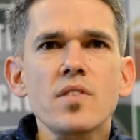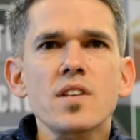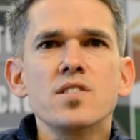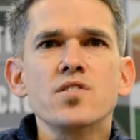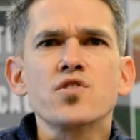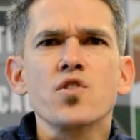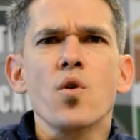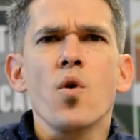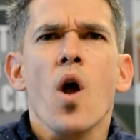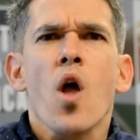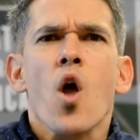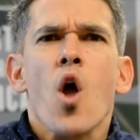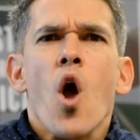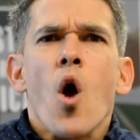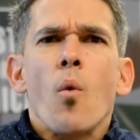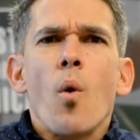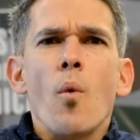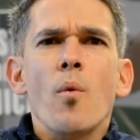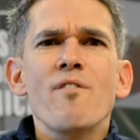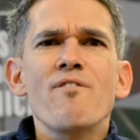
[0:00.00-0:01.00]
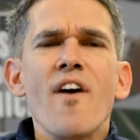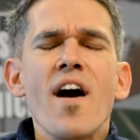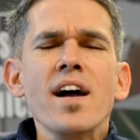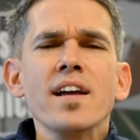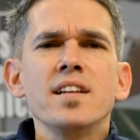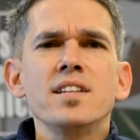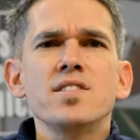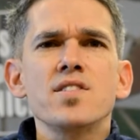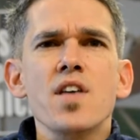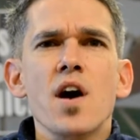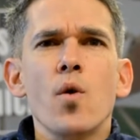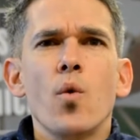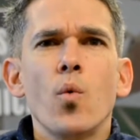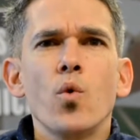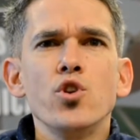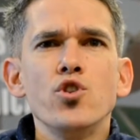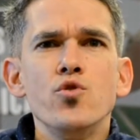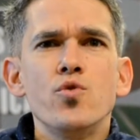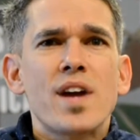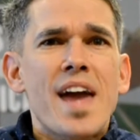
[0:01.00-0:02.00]
So what we find is
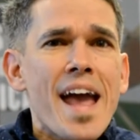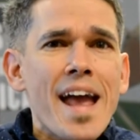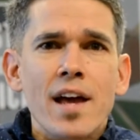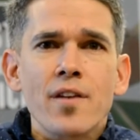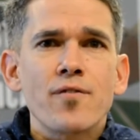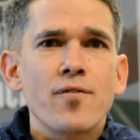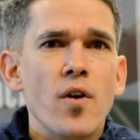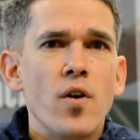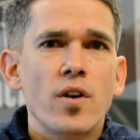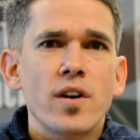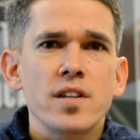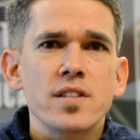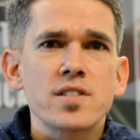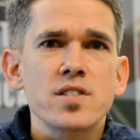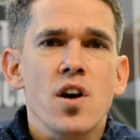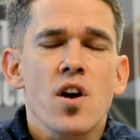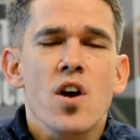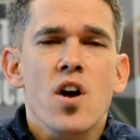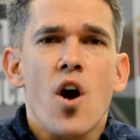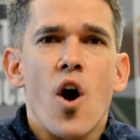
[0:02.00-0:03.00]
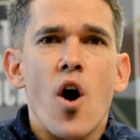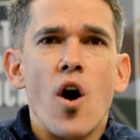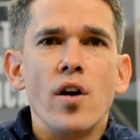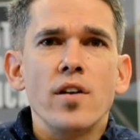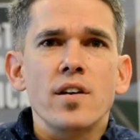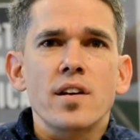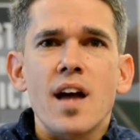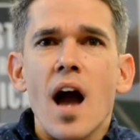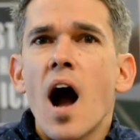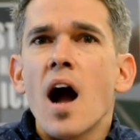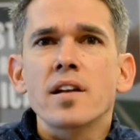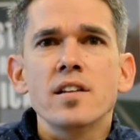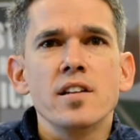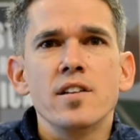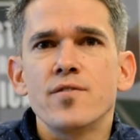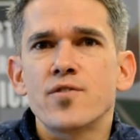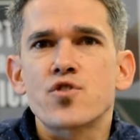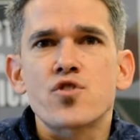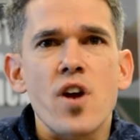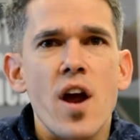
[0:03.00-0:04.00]
that you can focus on
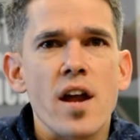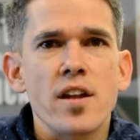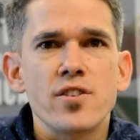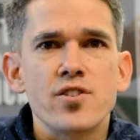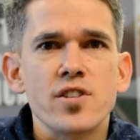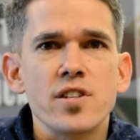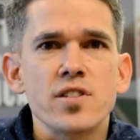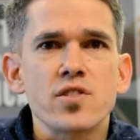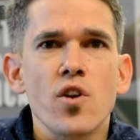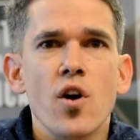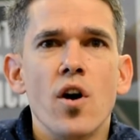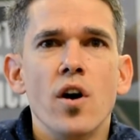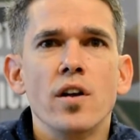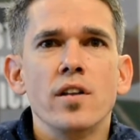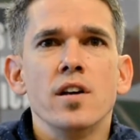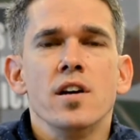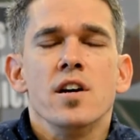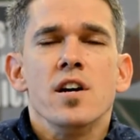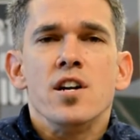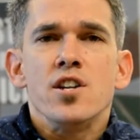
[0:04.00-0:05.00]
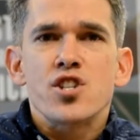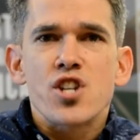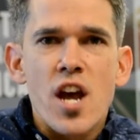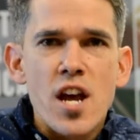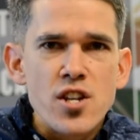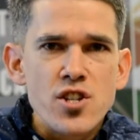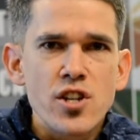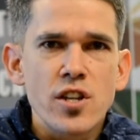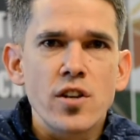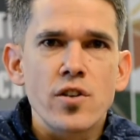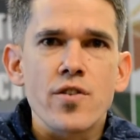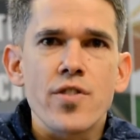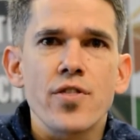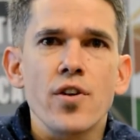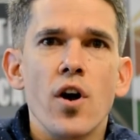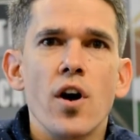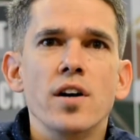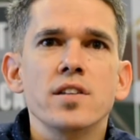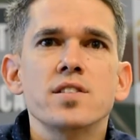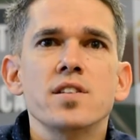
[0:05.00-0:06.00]
cognitive strategies, on changing your
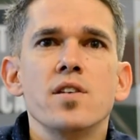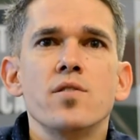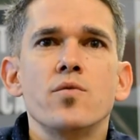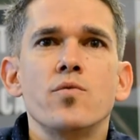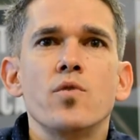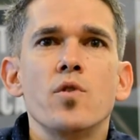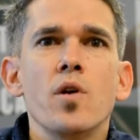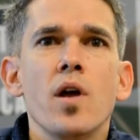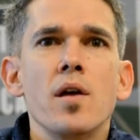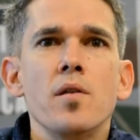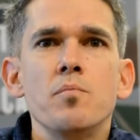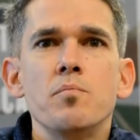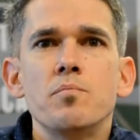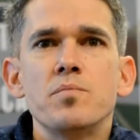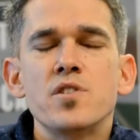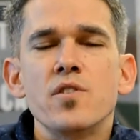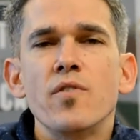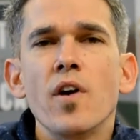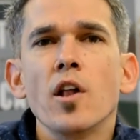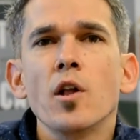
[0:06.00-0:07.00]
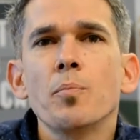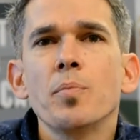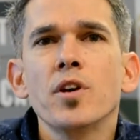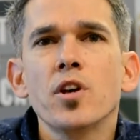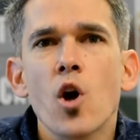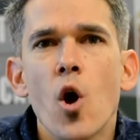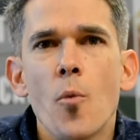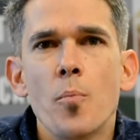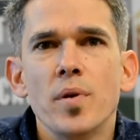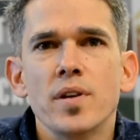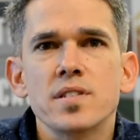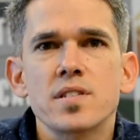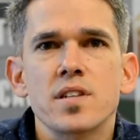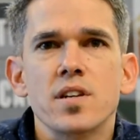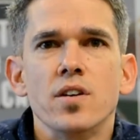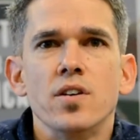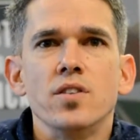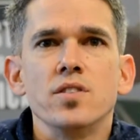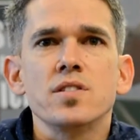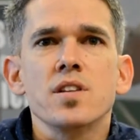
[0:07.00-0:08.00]
thoughts and developing coping
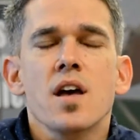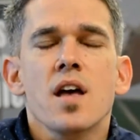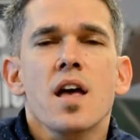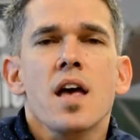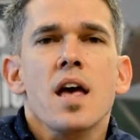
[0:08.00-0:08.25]
skills.